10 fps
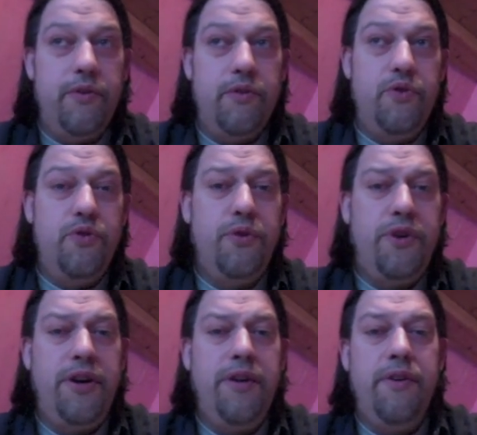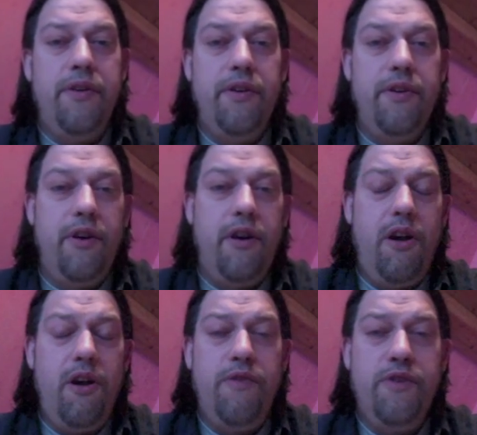tour
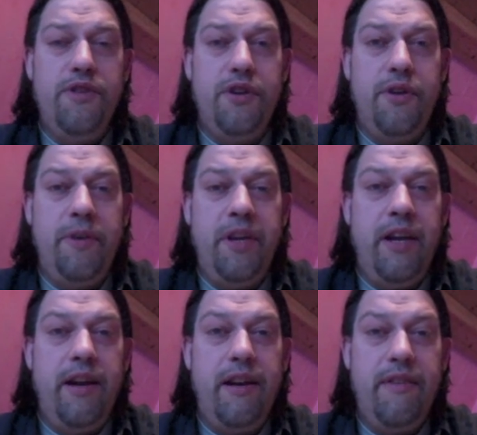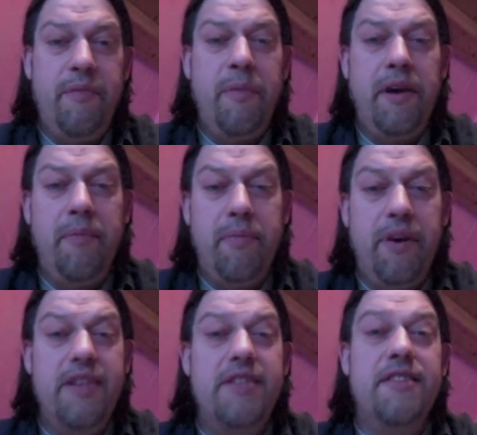all over Germany. I live in my
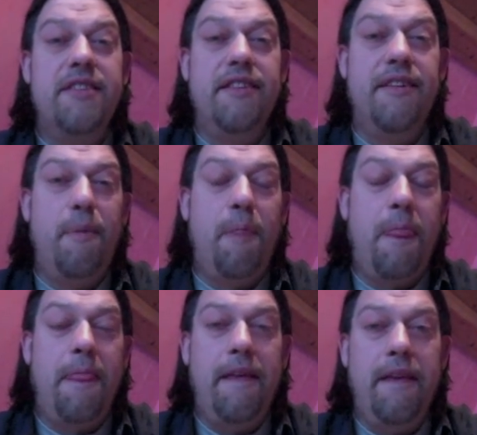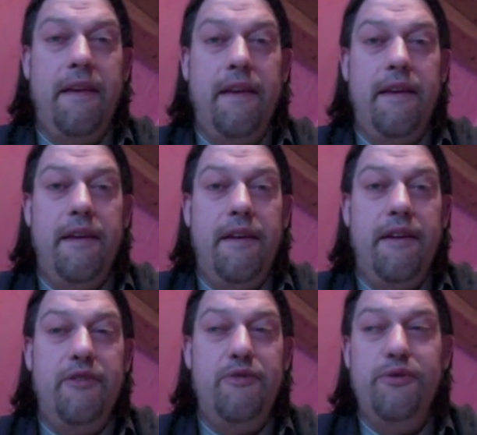bus and
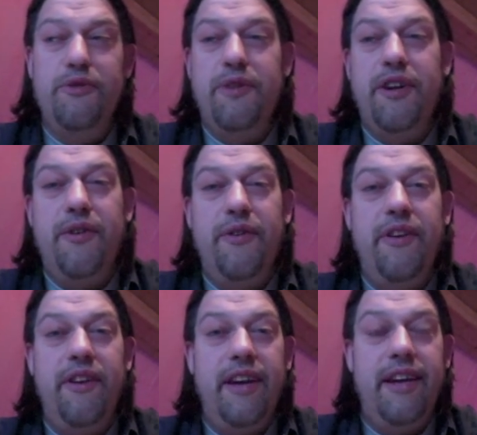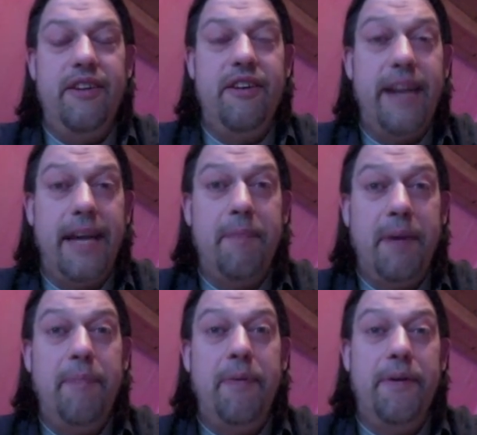cruise around and connect
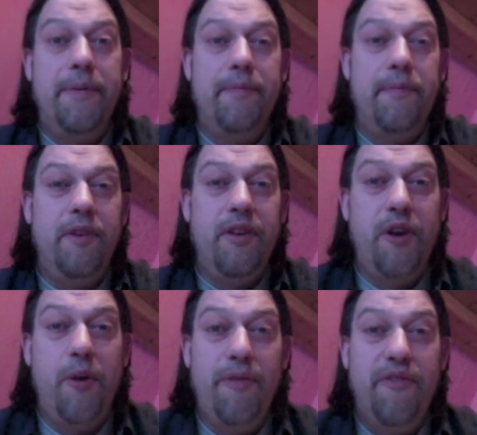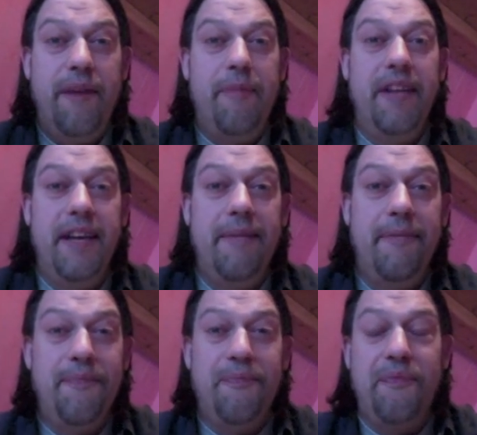people, the global family.
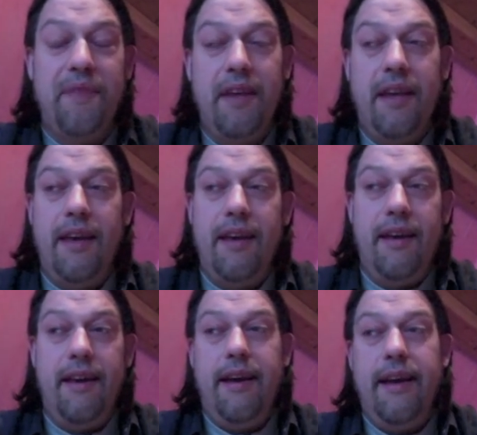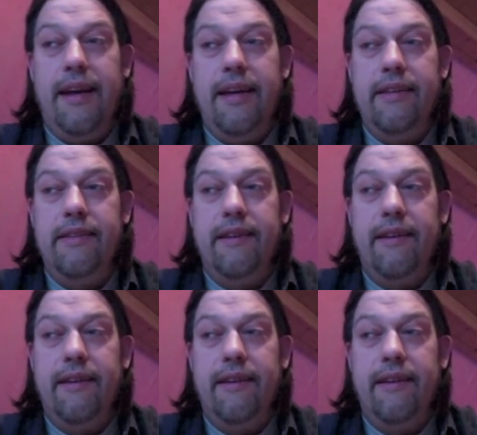And